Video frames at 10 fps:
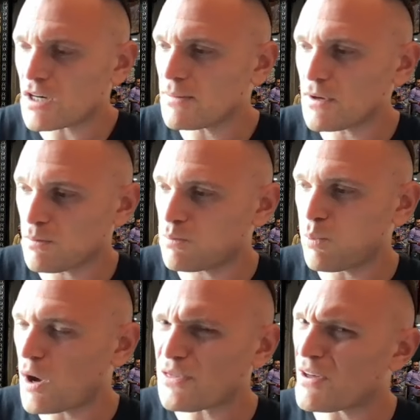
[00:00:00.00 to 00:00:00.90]
And I'm like,
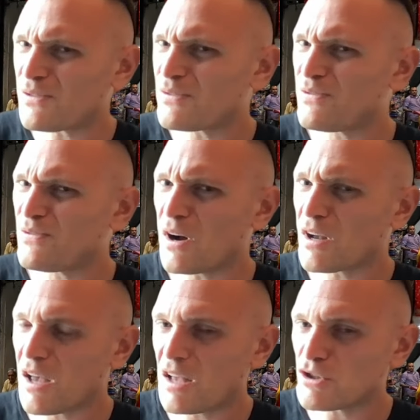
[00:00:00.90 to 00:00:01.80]
what the
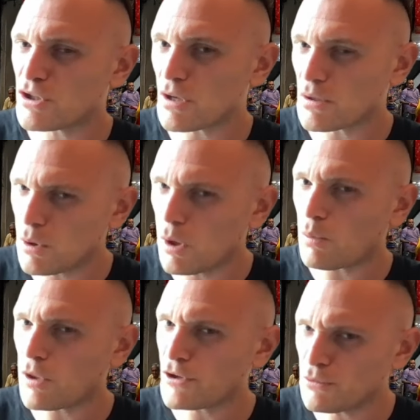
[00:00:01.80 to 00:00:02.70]
fuck? And she's like,
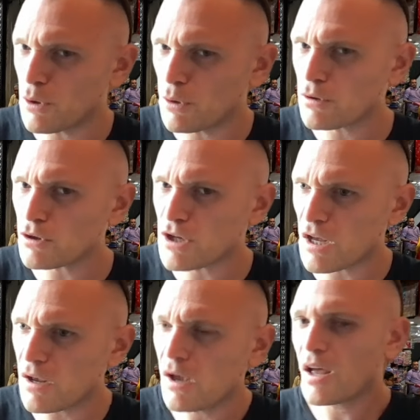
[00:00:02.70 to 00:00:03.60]
no, like you don't
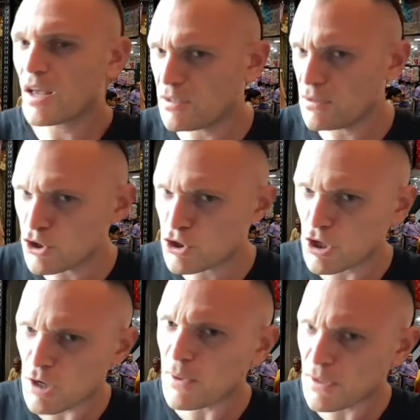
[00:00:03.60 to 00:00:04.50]
understand. He
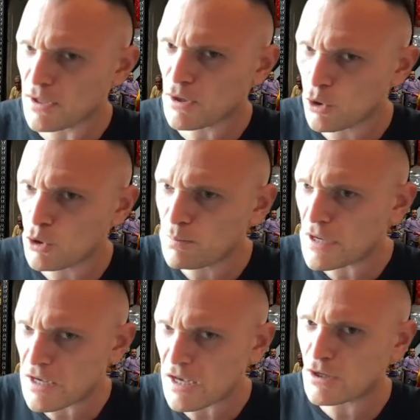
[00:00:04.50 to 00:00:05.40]
legitimately could
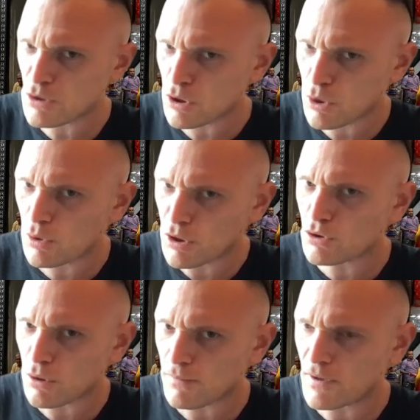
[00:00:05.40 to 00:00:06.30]
be a security
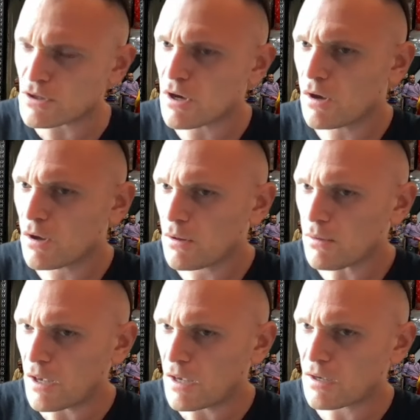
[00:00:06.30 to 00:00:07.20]
service.
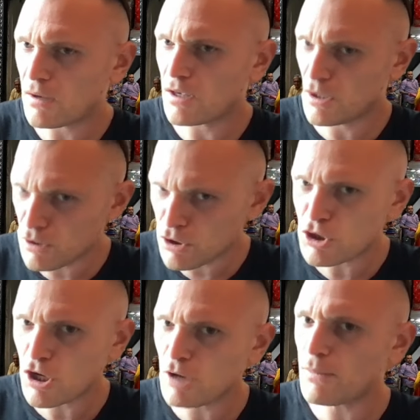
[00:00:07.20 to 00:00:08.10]
Like he
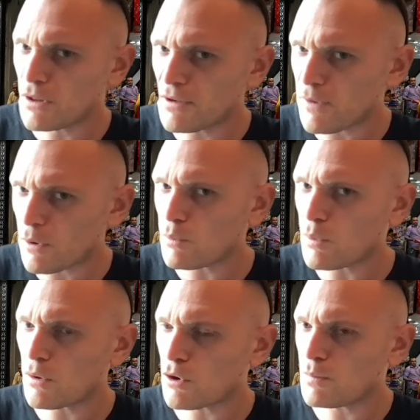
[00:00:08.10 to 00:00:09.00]
legitimately very
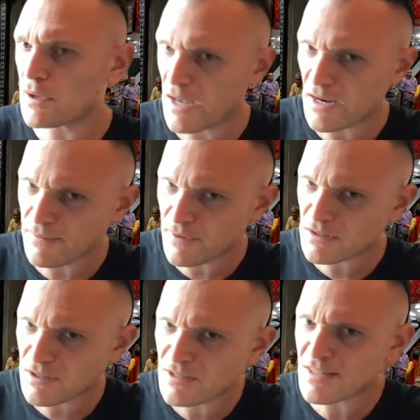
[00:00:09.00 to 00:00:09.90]
well could be. And if he
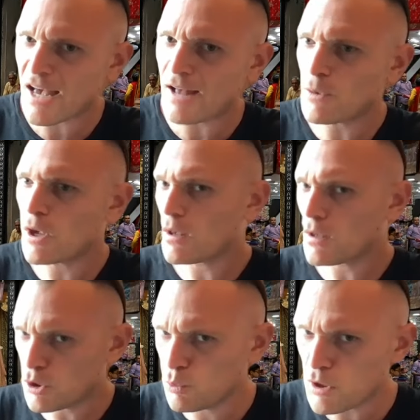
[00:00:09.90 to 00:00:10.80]
sees that,
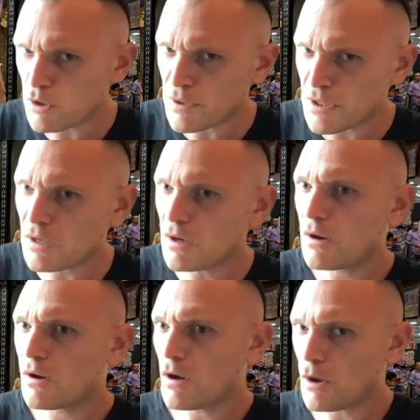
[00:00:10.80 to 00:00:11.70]
you will be
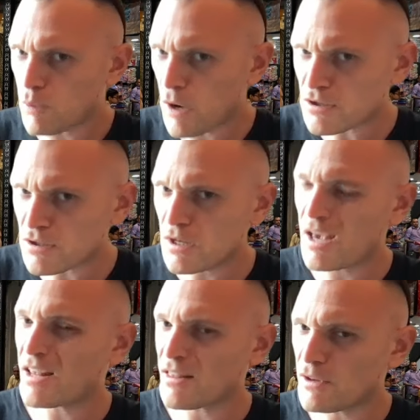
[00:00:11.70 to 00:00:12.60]
arrested
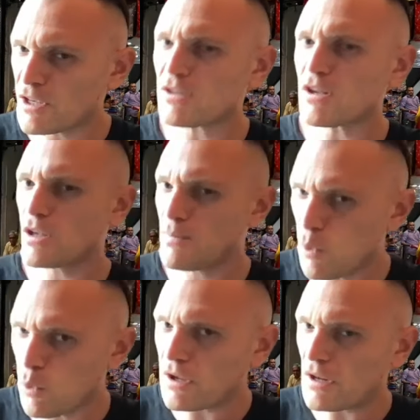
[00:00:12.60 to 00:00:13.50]
and at the least
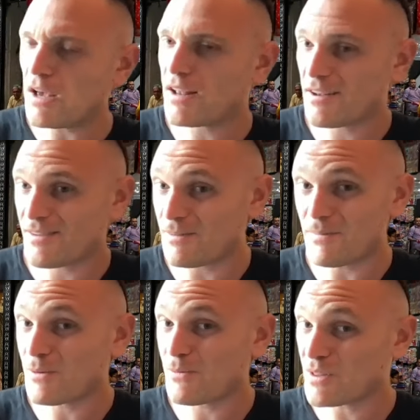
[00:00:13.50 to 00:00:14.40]
deported. And I'm
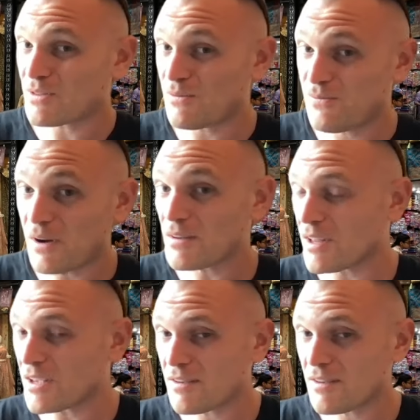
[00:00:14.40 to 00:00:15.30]
like, what the fuck?
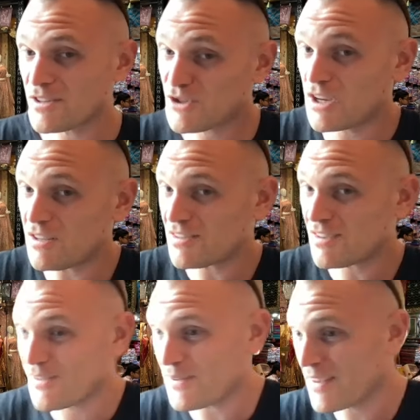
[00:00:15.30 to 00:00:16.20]
Like, jeez,
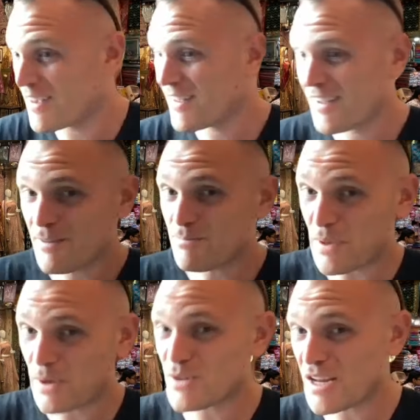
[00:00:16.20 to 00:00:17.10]

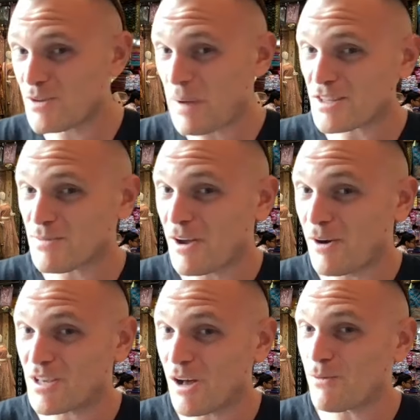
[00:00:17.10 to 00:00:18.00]
better take you back to my
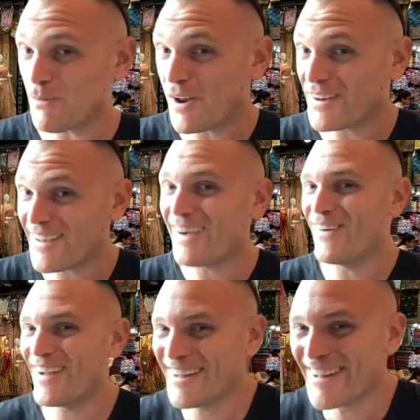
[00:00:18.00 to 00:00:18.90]
hotel room right
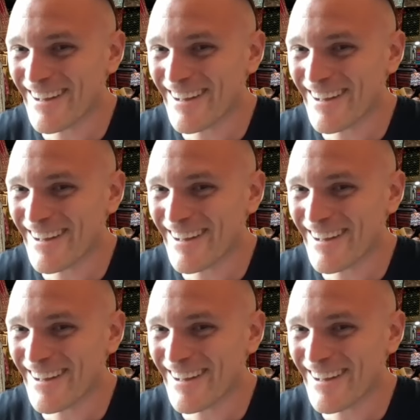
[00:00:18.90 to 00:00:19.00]
now,